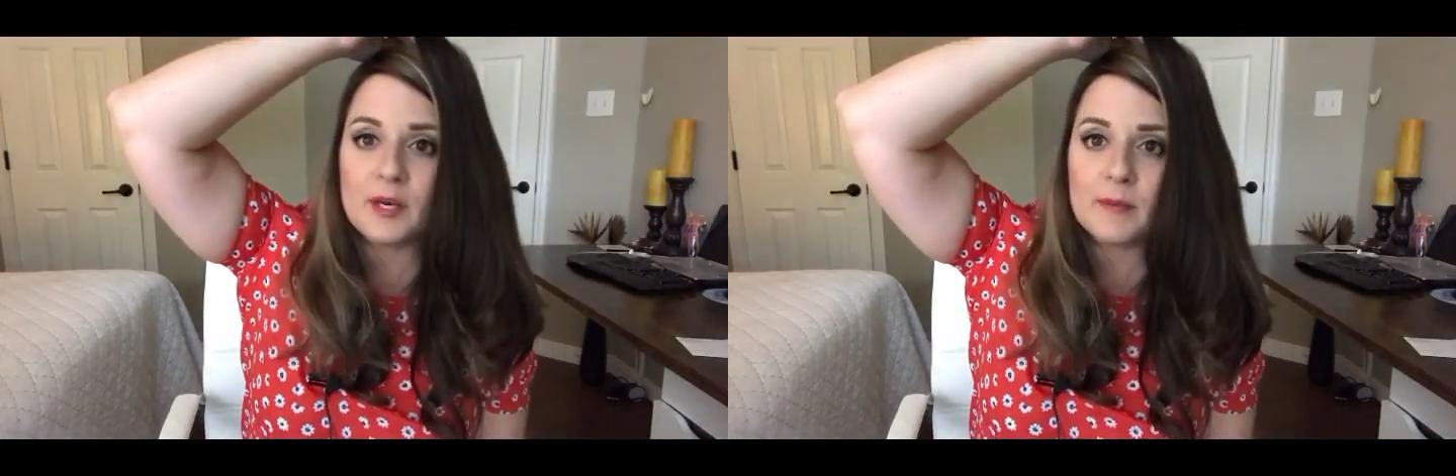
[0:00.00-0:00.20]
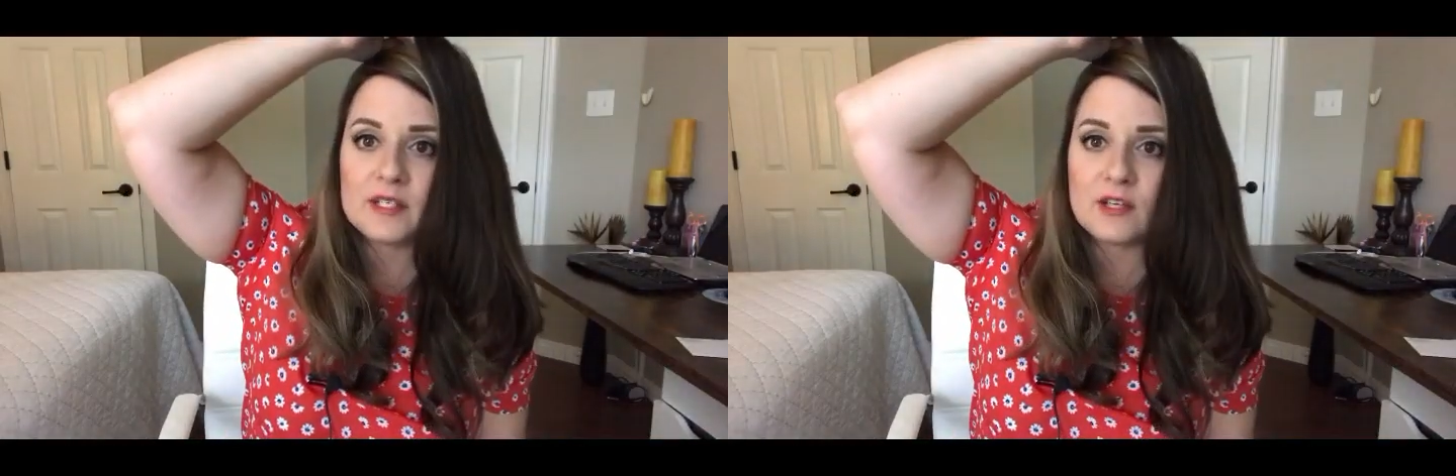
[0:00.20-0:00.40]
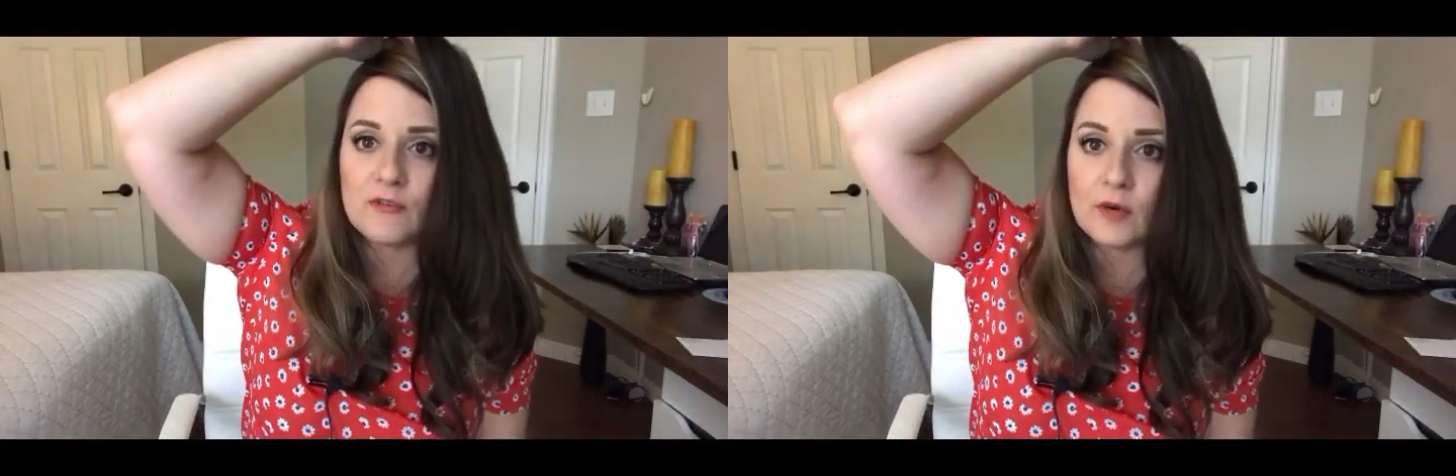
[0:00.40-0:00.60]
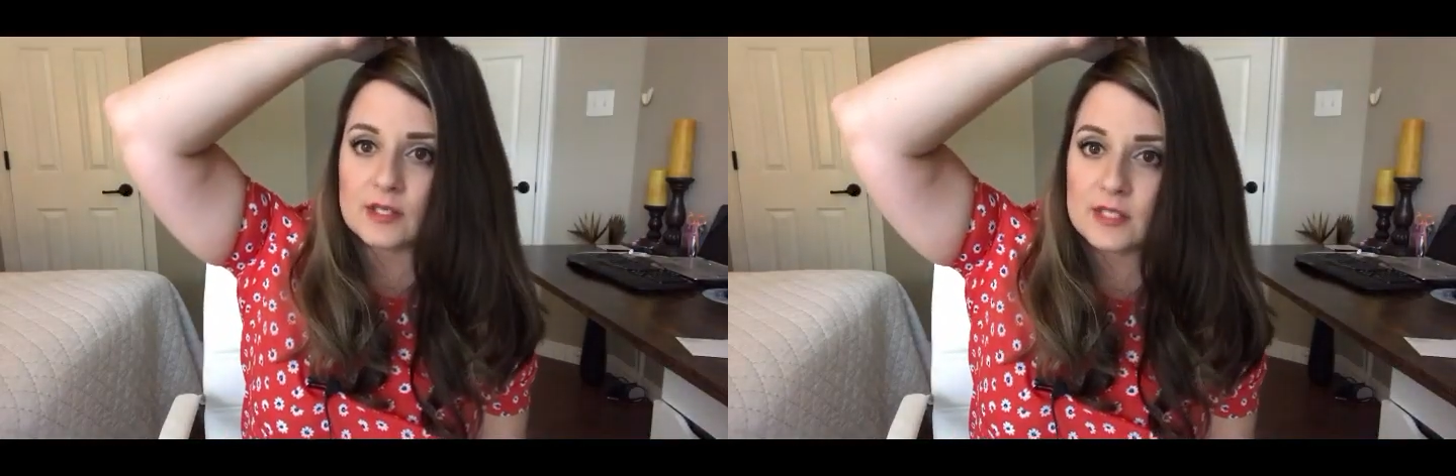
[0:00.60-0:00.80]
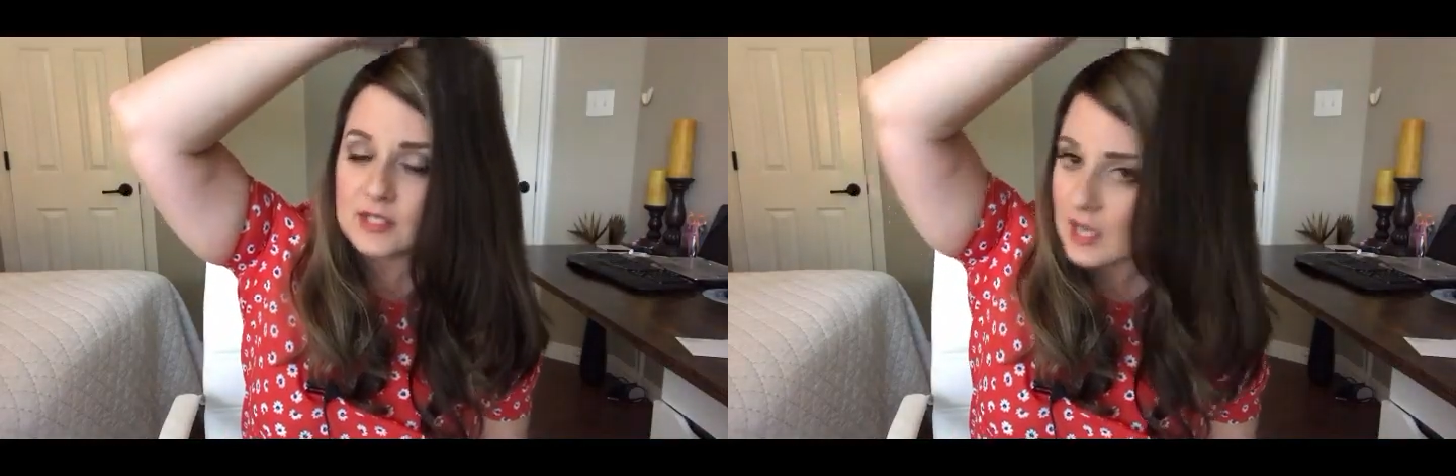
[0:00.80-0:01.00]
a big
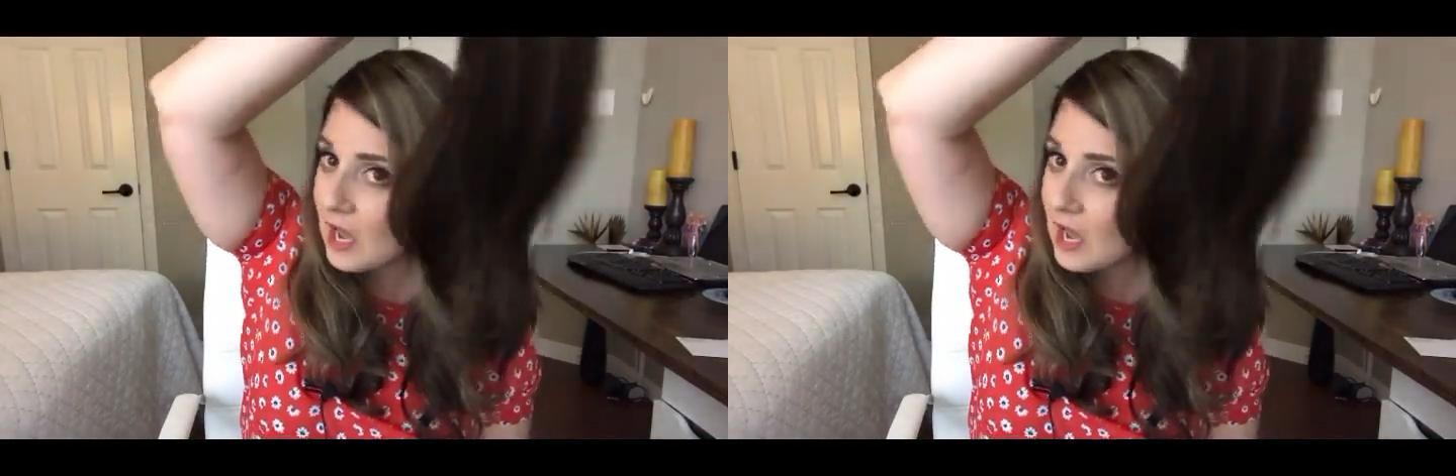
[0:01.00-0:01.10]
difference.